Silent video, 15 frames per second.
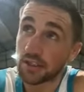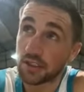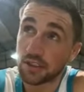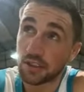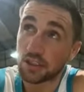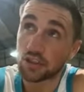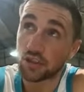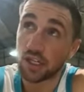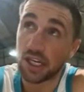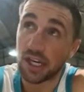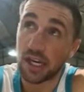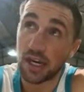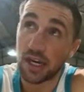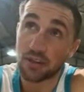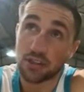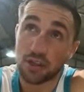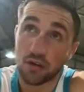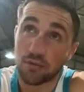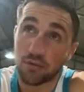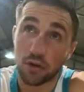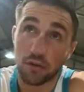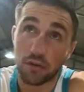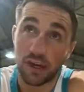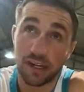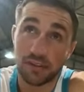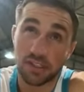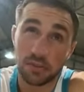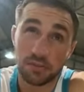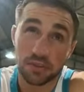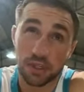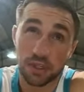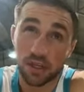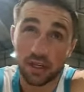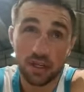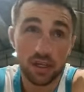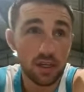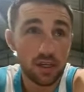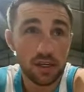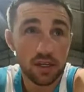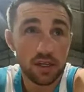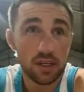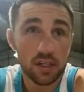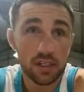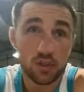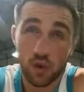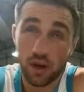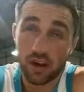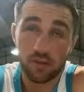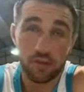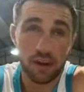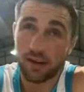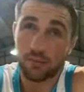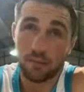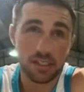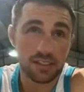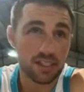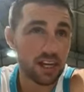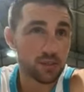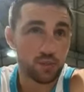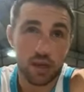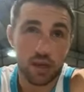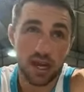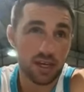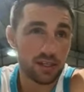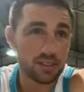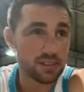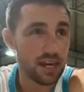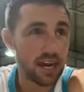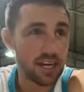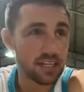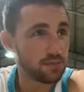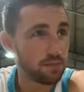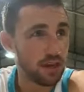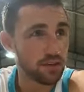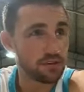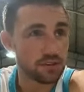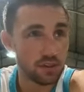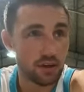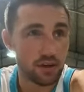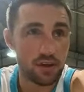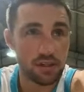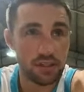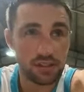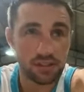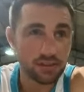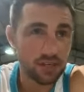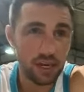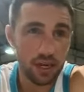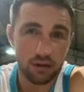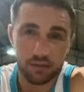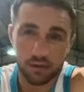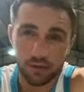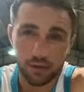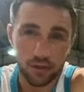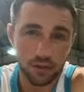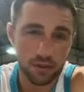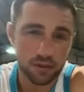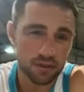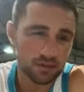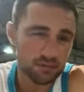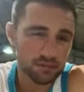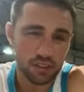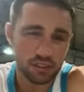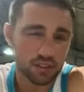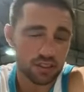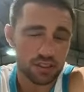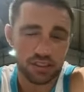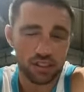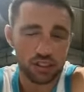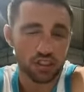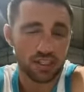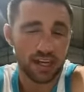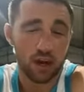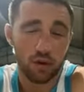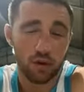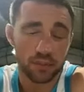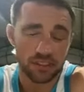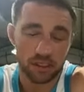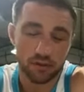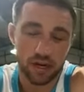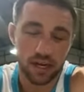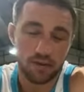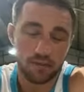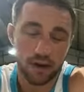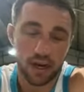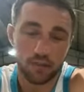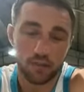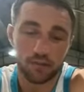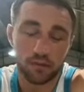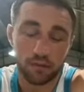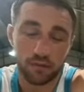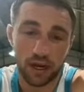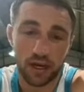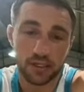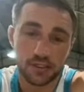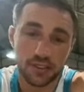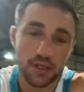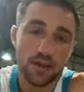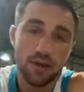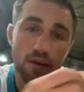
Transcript: There's a street here. It's got 4 or 5 gyms on, 25 massage parlors, ice baths, saunas, healthy food. It's just set up. It's a great environment for fighters.